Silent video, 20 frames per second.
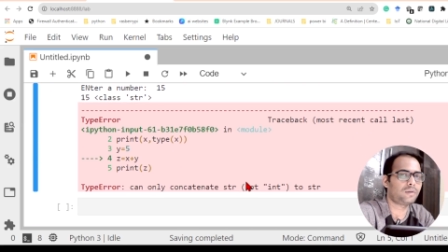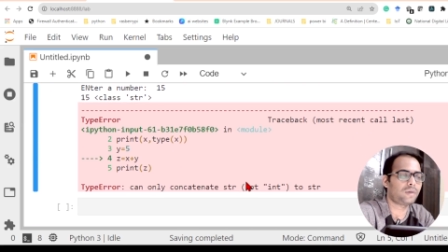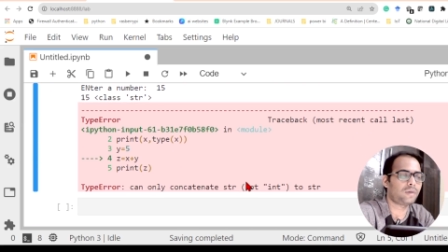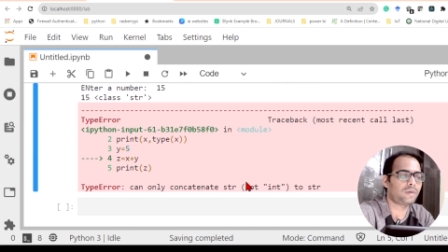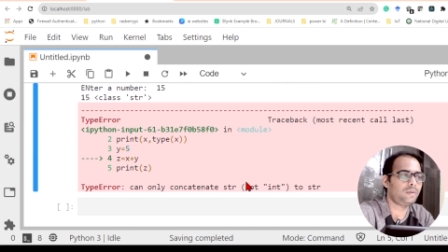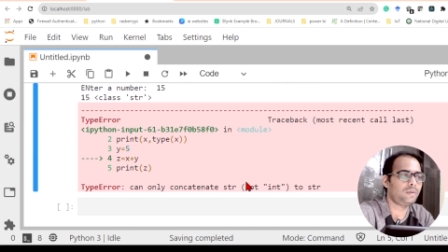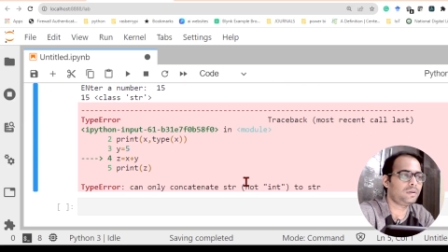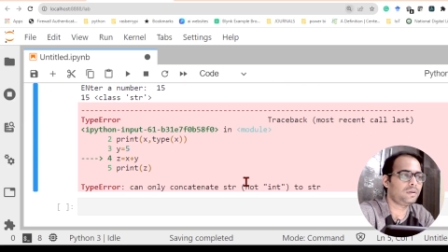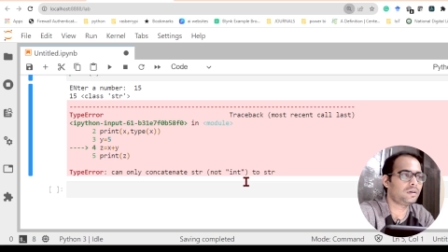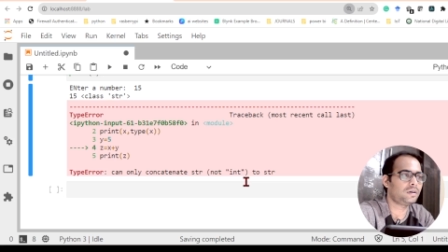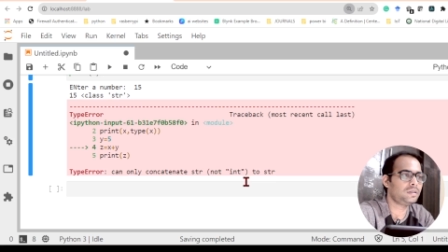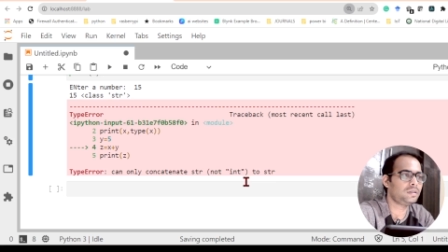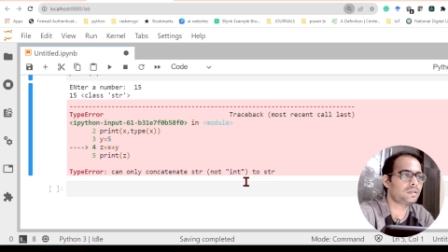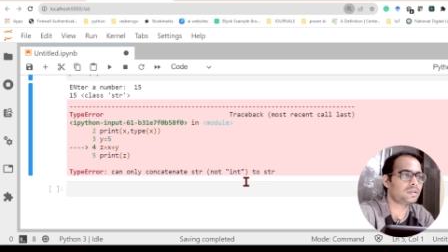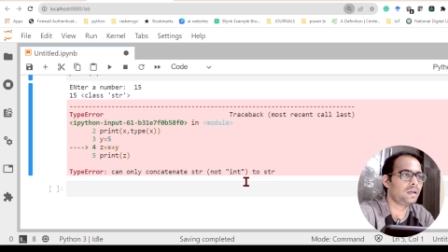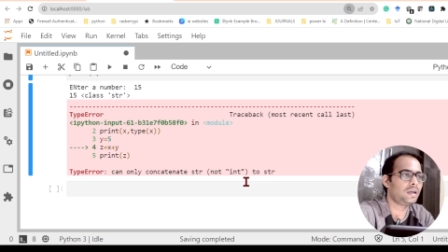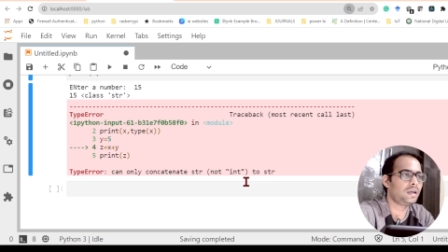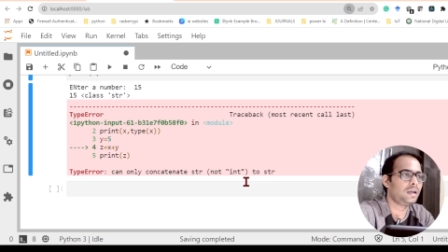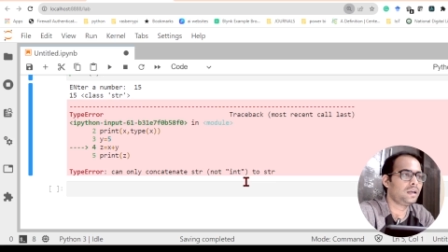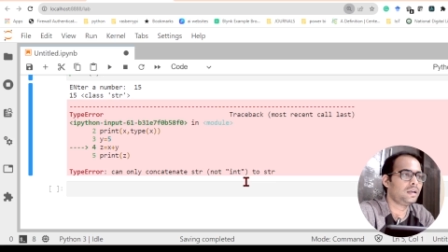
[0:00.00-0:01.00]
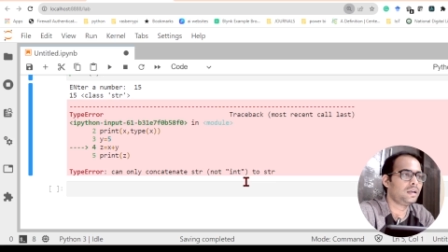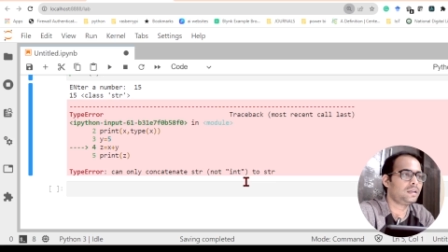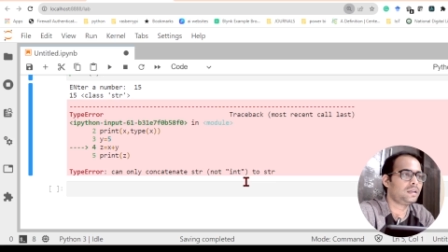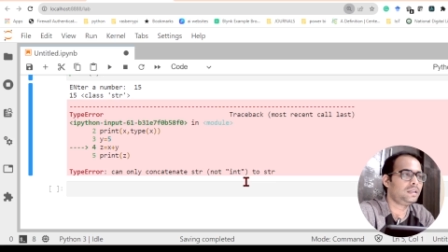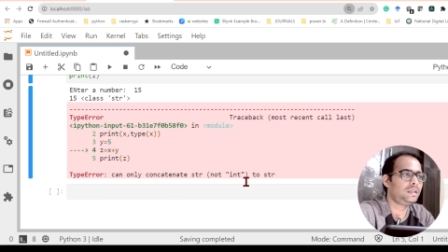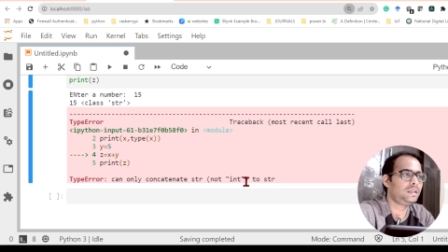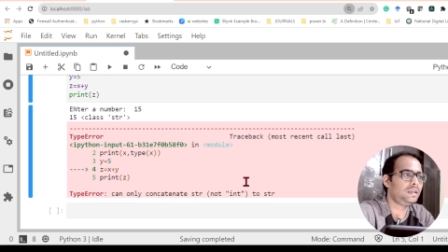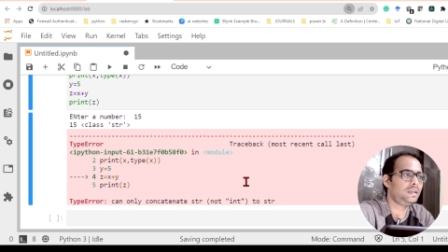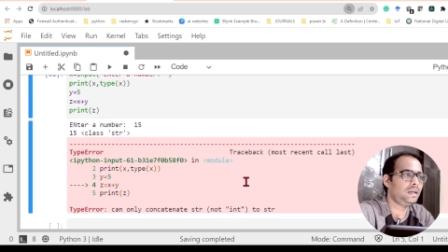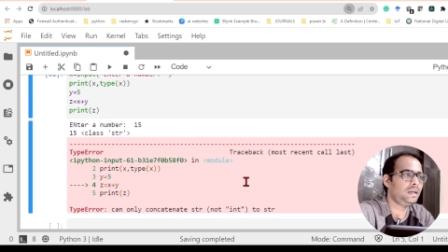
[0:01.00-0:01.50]
Why? Because
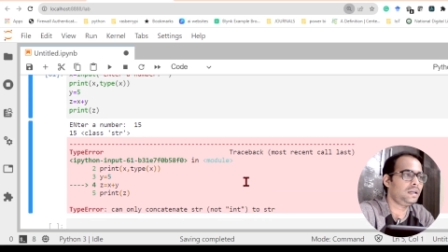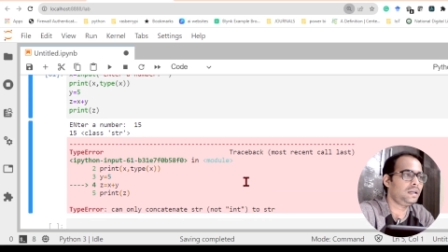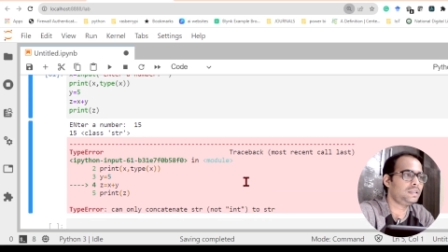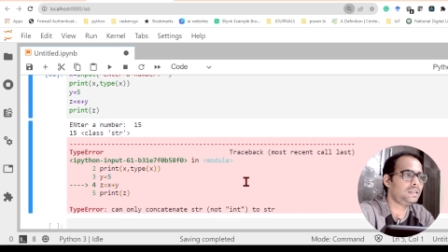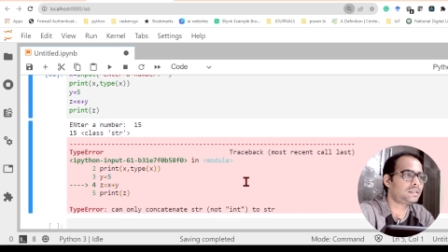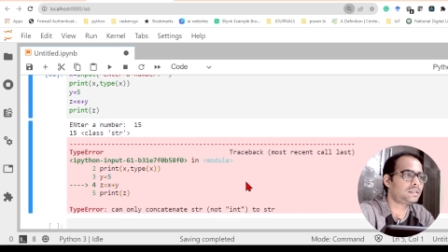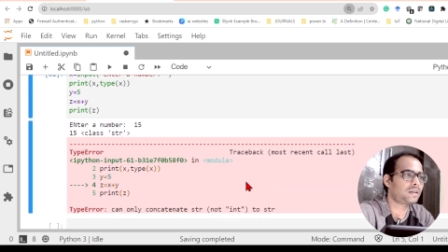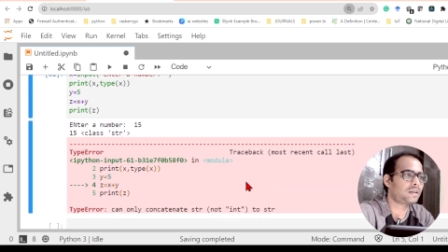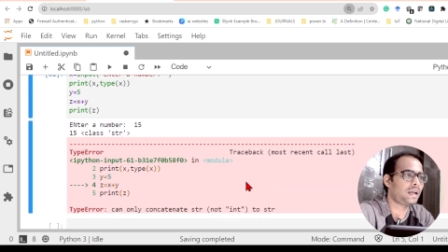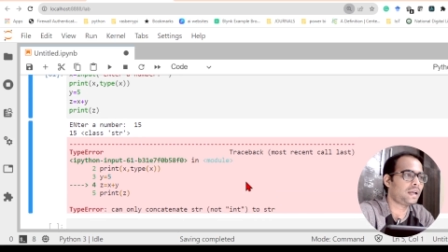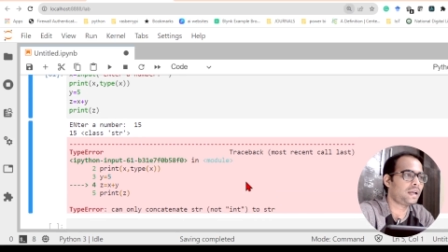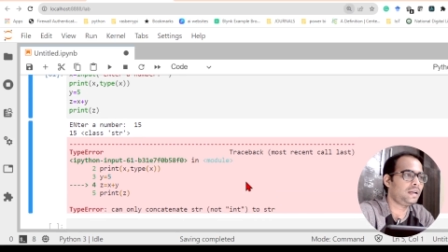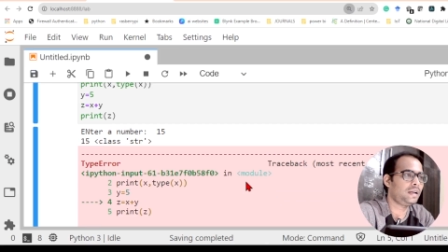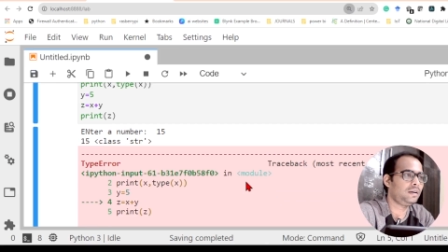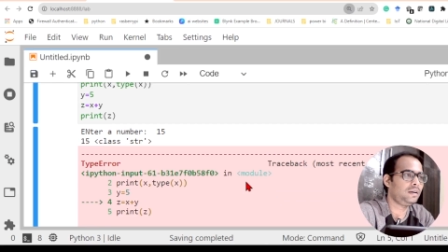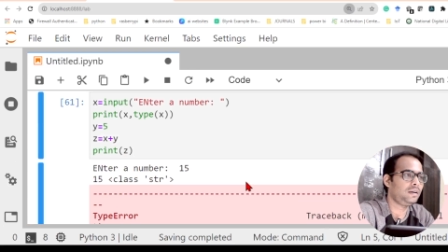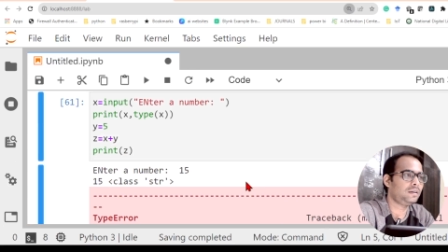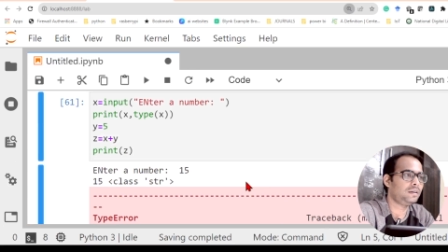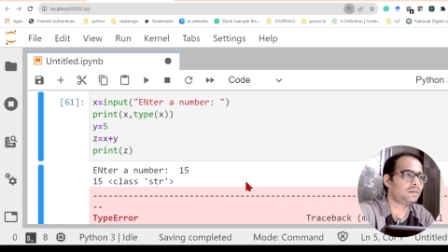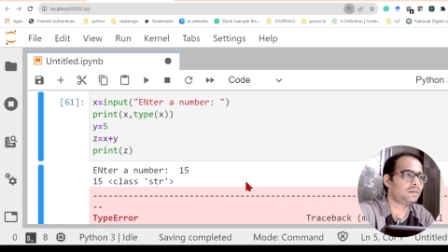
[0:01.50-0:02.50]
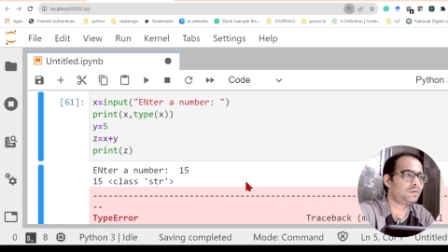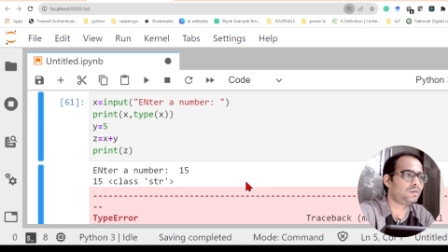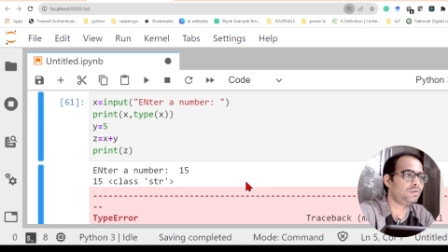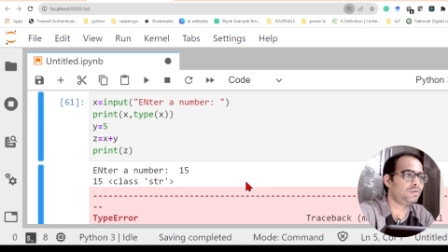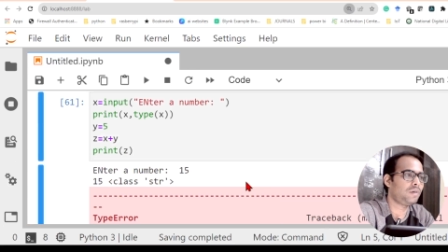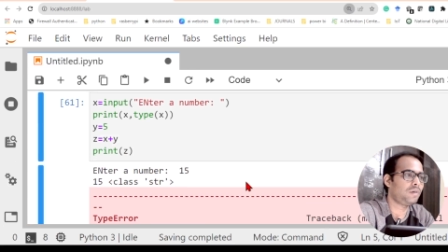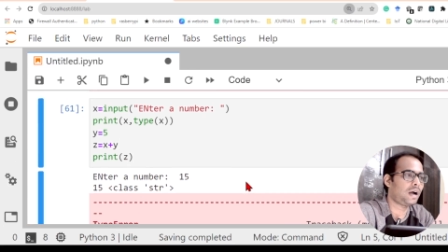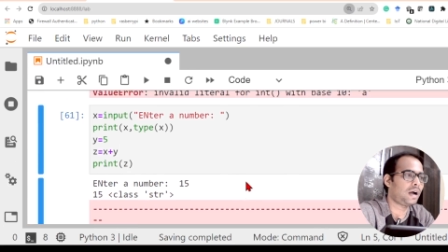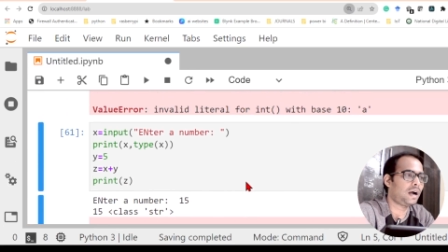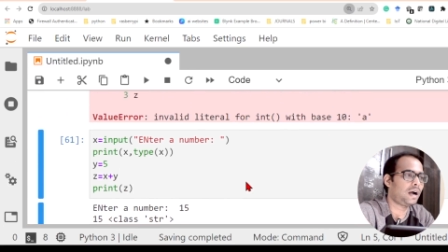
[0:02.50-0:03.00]
here it is trying
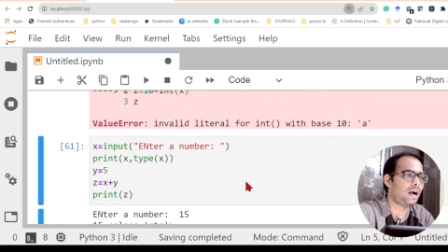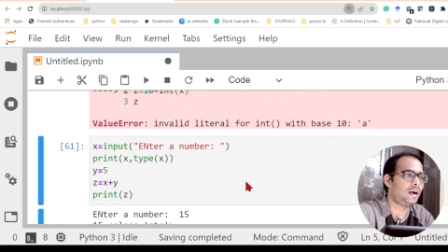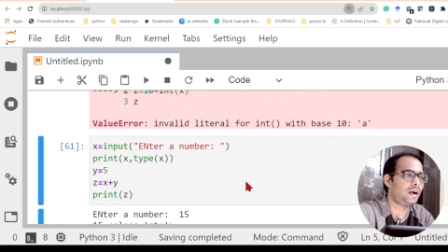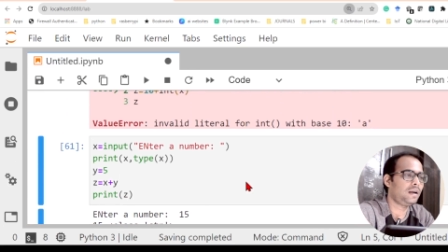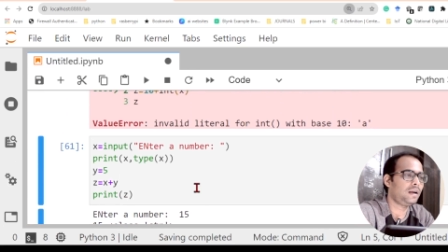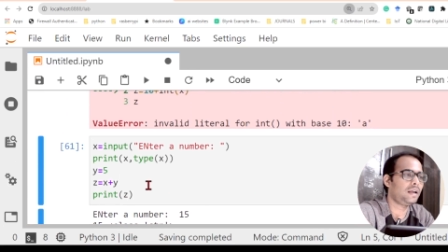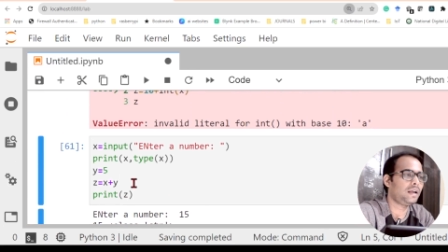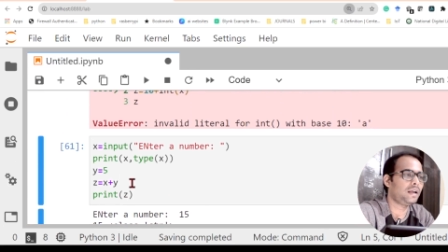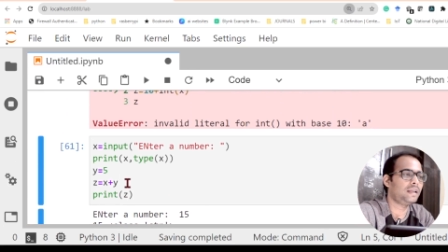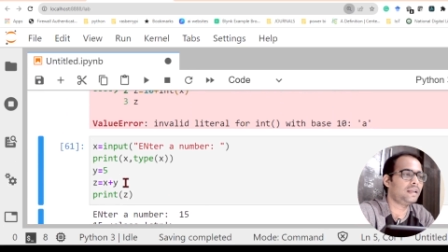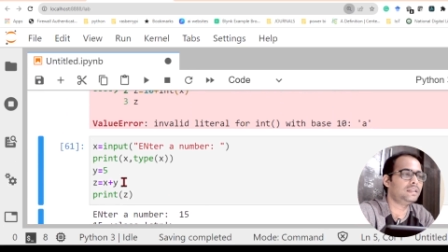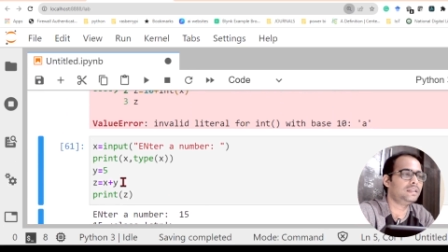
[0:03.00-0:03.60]
to add